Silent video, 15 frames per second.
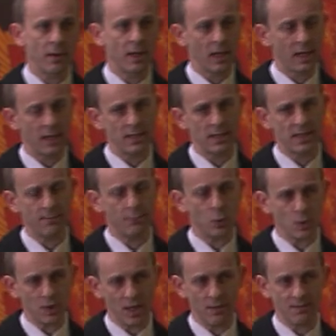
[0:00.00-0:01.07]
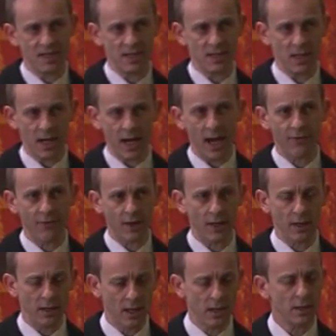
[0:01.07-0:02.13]
The fire brigade's advice is
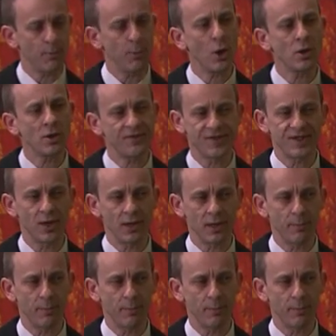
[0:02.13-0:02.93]
unplug it.